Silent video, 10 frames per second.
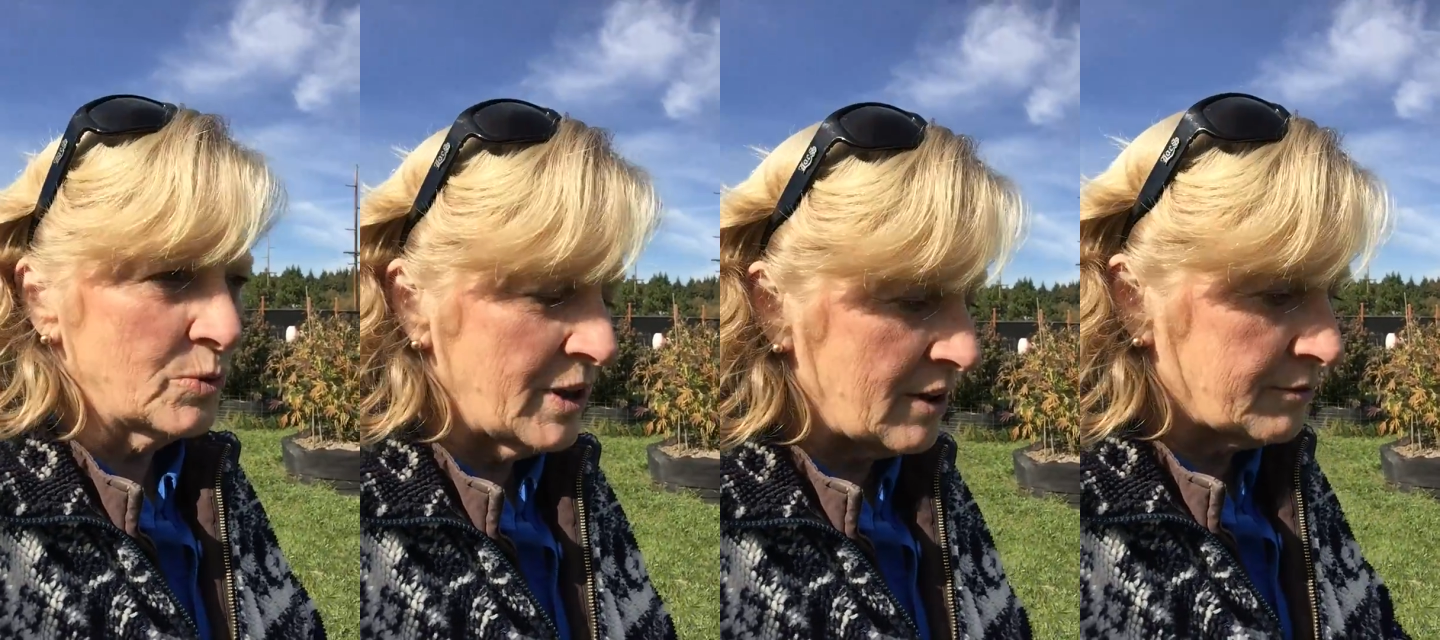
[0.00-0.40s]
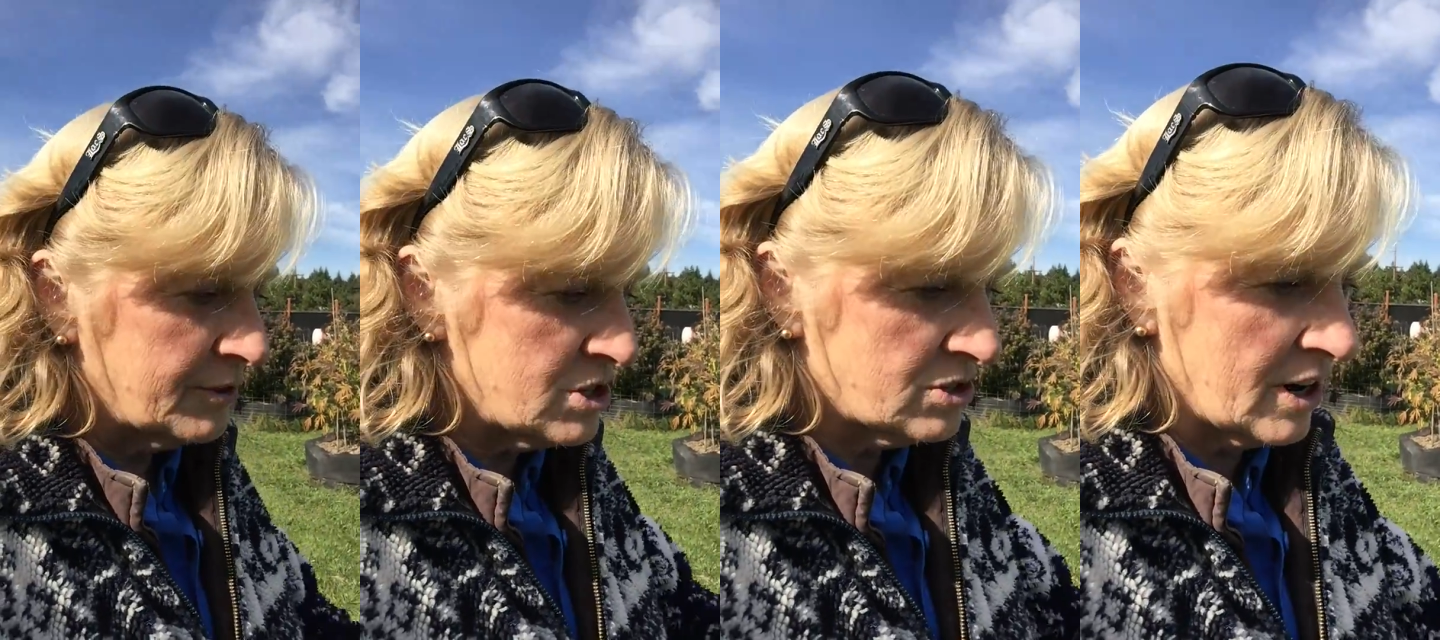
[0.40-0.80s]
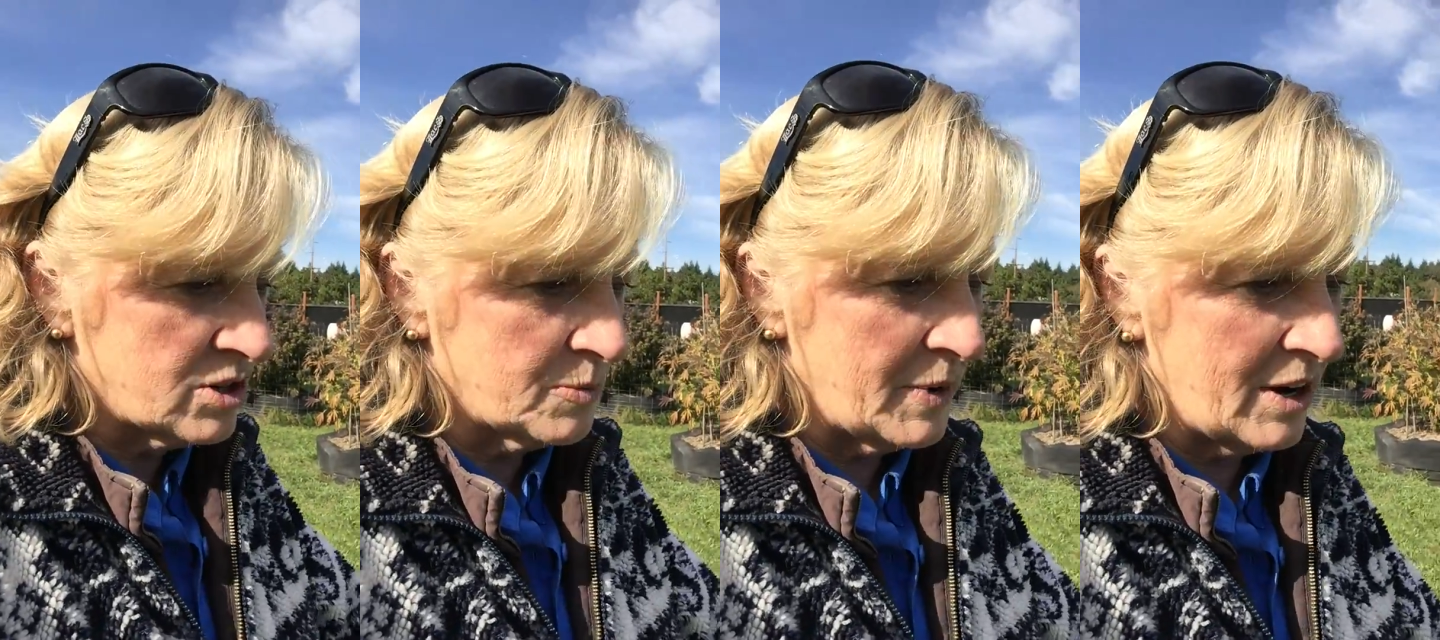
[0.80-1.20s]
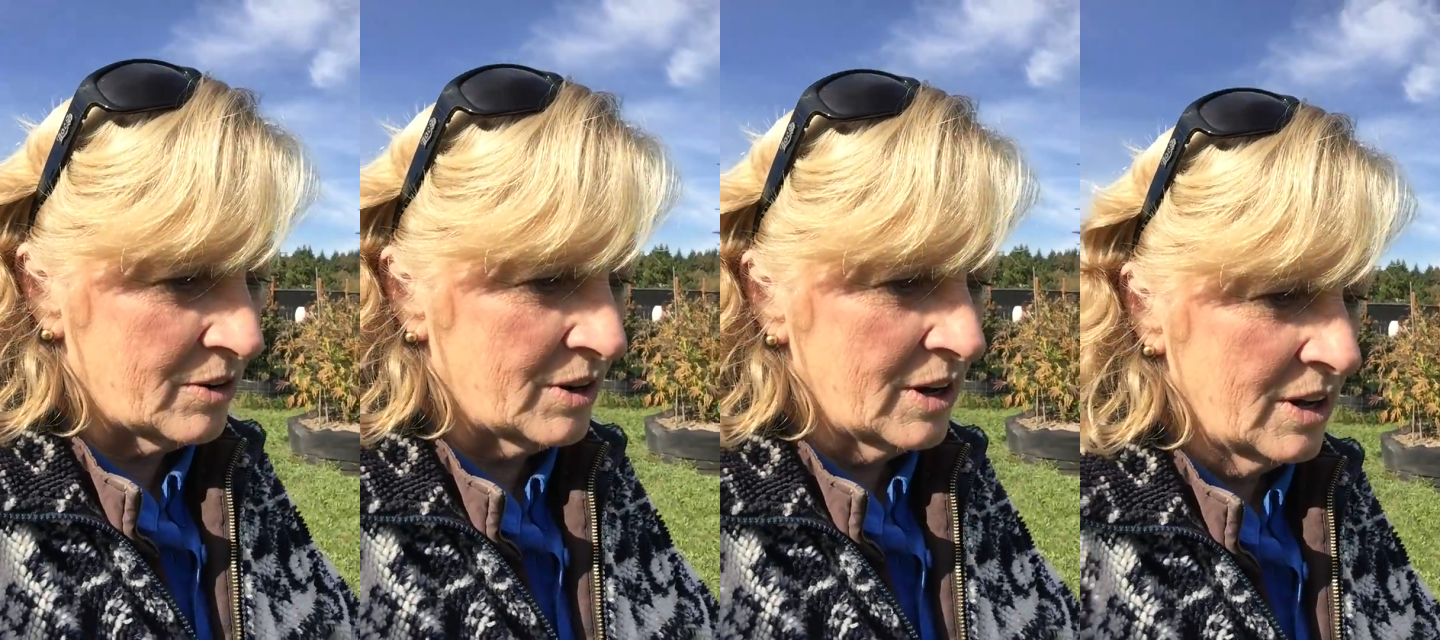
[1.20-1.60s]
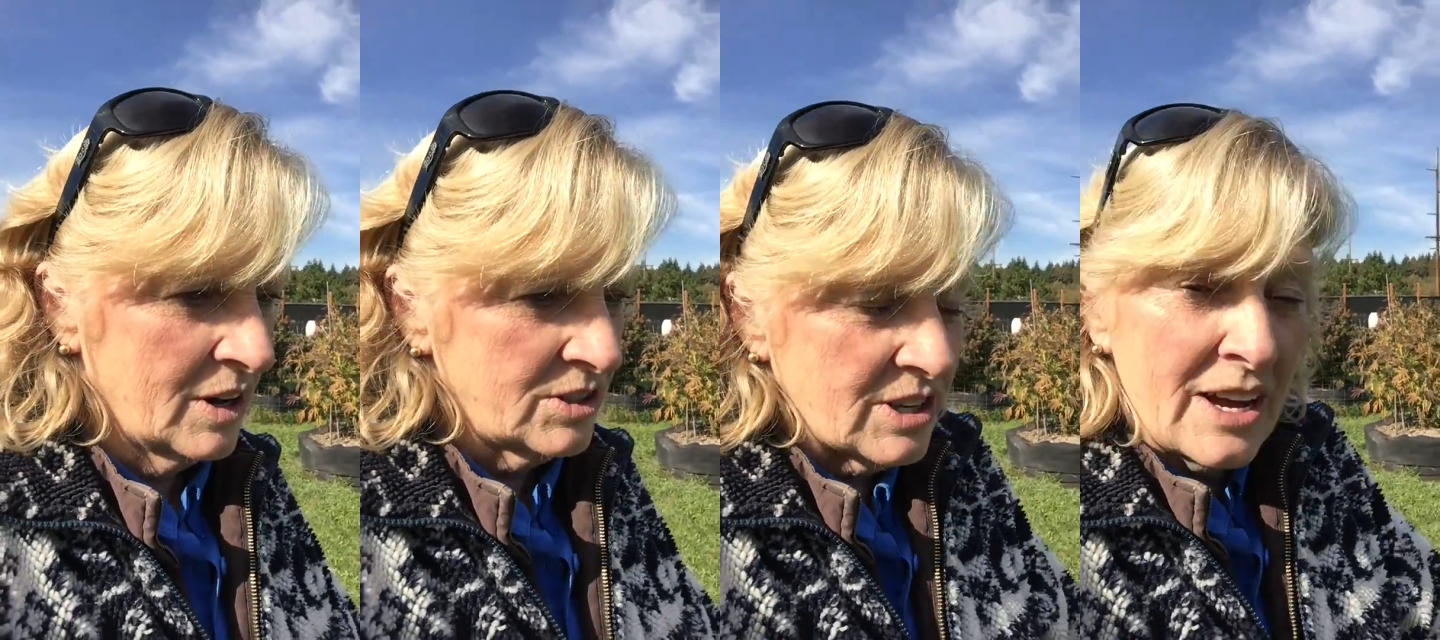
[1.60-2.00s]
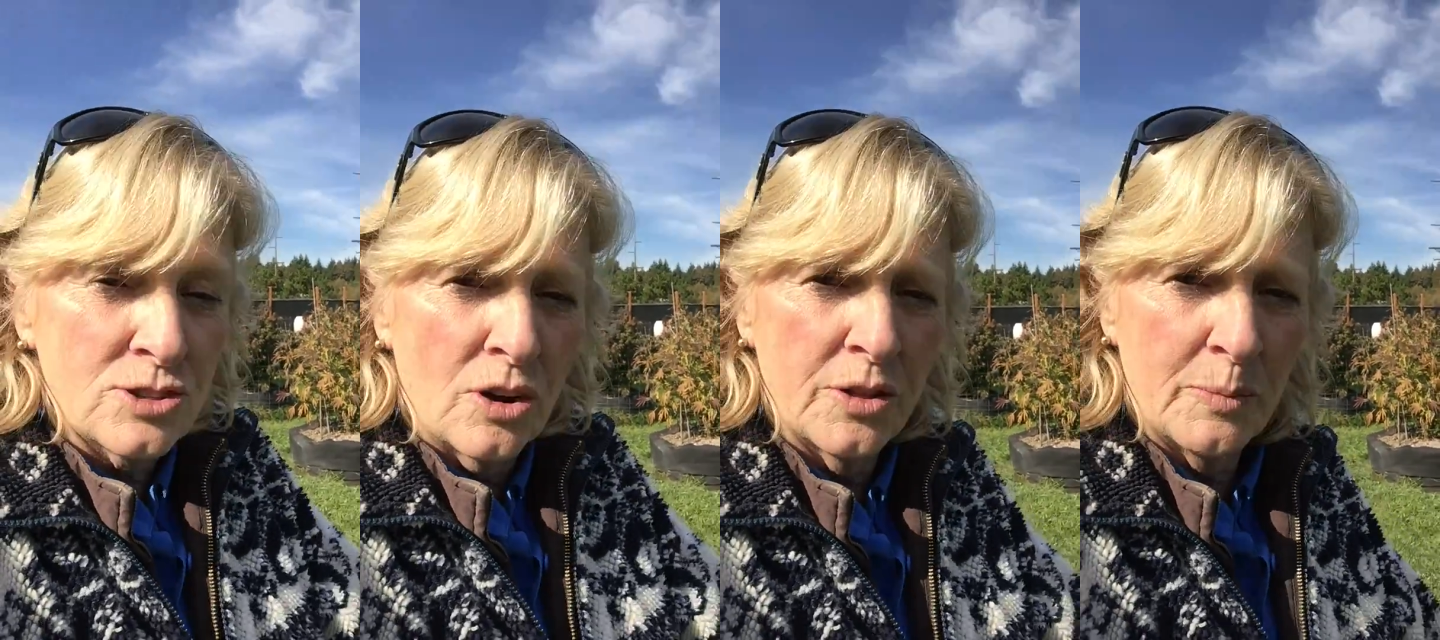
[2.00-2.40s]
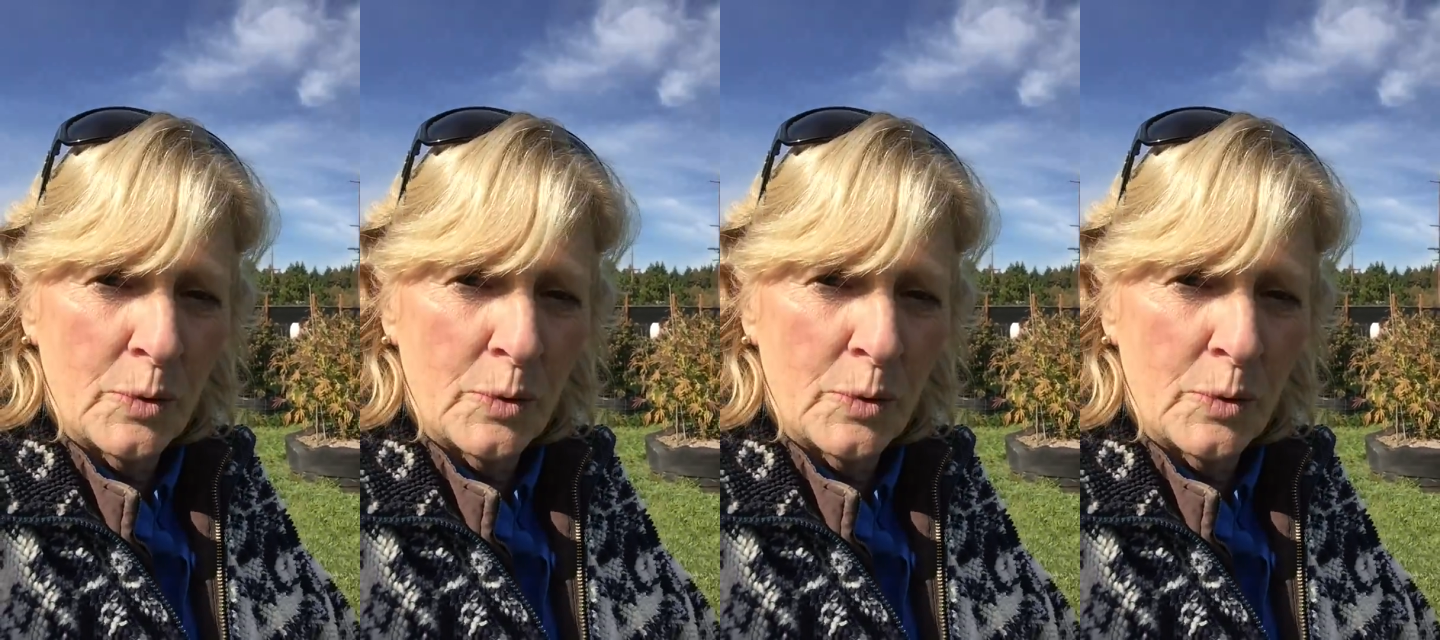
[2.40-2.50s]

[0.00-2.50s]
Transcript: Well, that freeze-dried tomato takes all the